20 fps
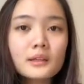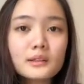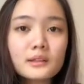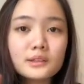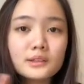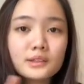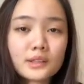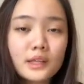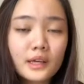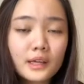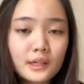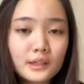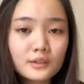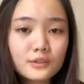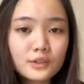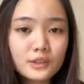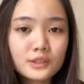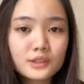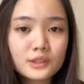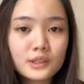The second
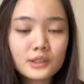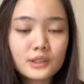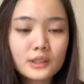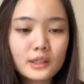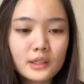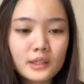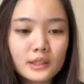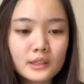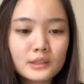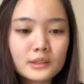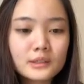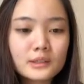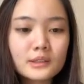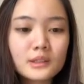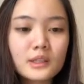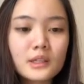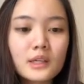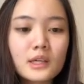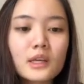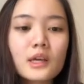reason is
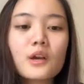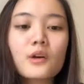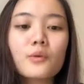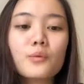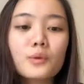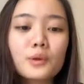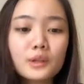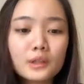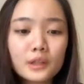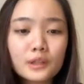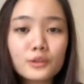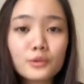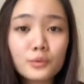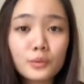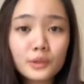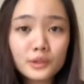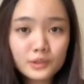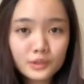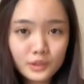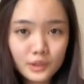we need
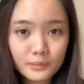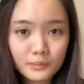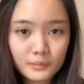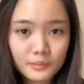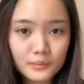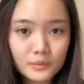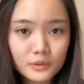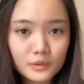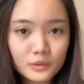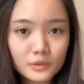wisdom